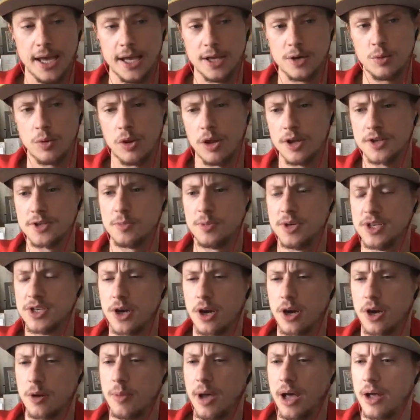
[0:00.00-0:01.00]
we'll also be
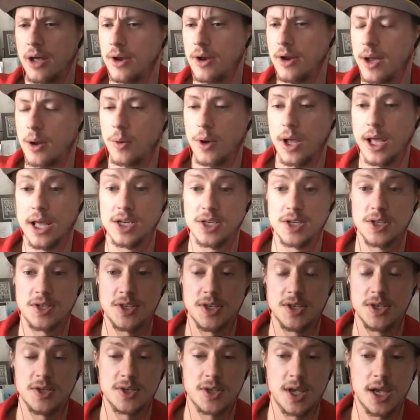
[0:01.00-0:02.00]
talking about how
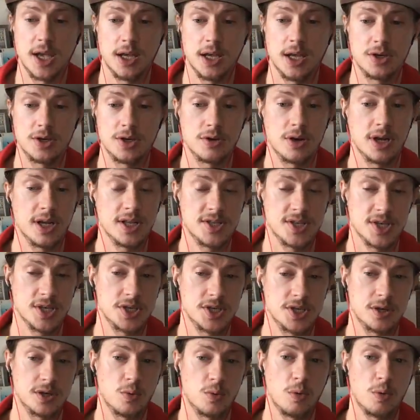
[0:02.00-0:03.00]
agencies can
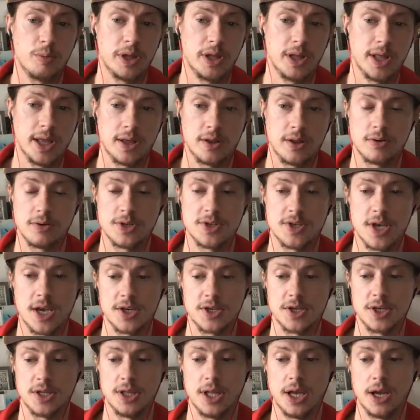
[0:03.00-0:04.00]
transition will be the other
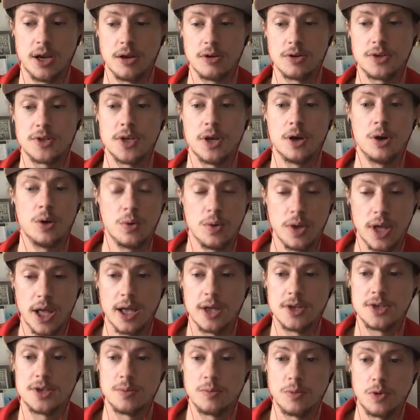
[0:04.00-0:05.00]
session there. So
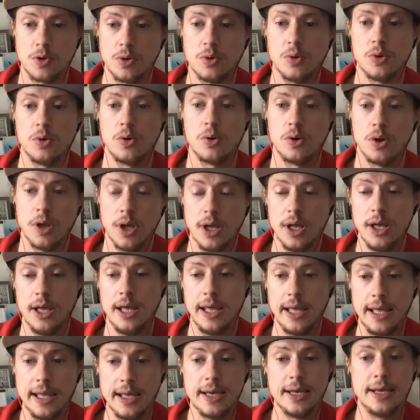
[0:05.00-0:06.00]
yeah, some cool
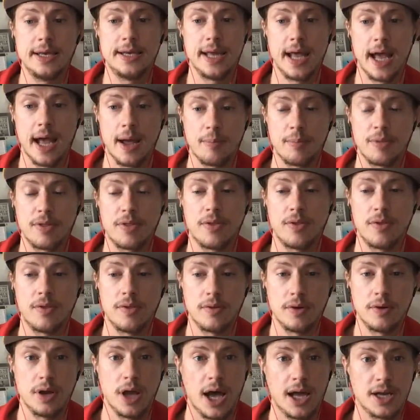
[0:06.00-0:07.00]
in-depth,
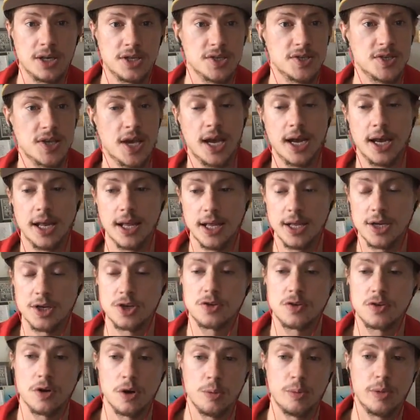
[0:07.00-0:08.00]
not just kind of
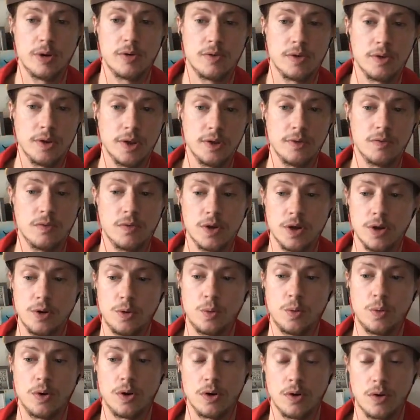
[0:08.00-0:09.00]
intro, but really real
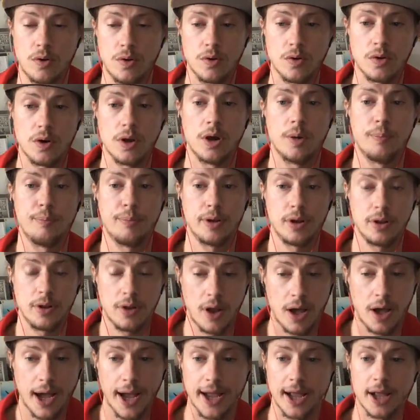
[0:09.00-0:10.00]
world
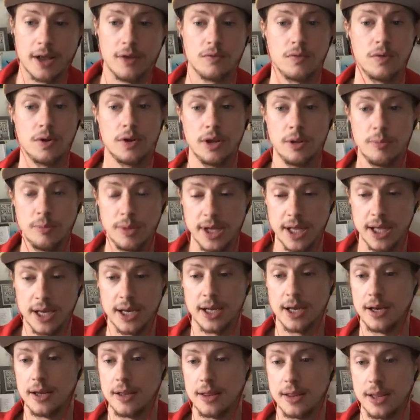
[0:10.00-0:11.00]
applying, really
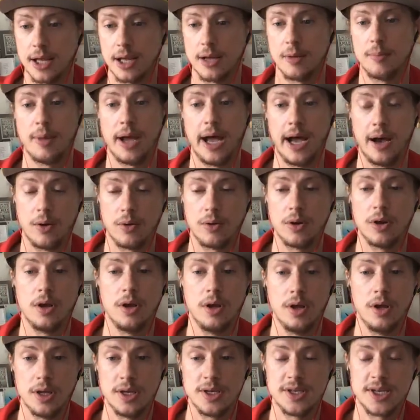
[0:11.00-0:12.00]
beginning to think about
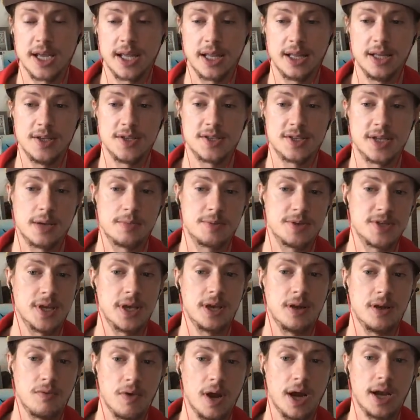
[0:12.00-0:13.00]
taking these steps to
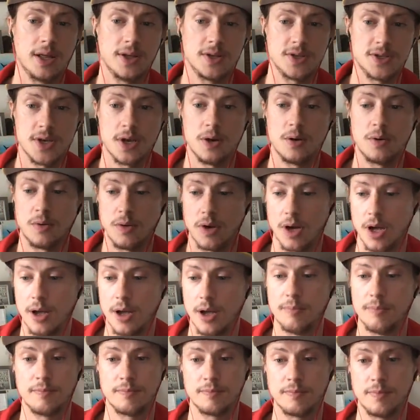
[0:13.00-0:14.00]
get ready. So
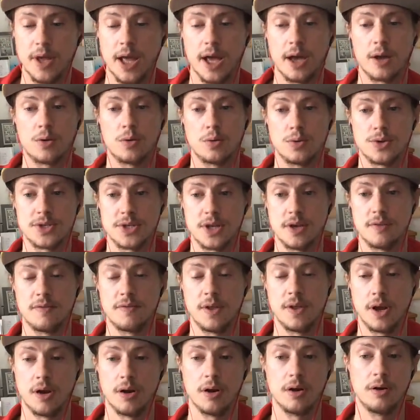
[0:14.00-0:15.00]
yeah, cool stuff
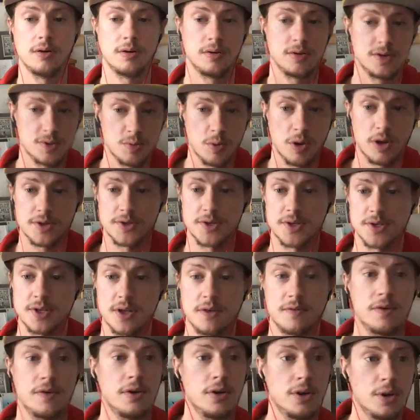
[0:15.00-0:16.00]
there, and as well as the
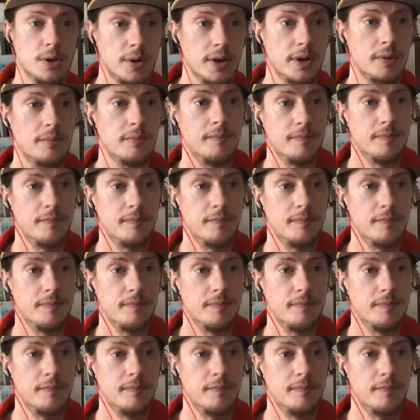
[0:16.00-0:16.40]
stuff you're doing.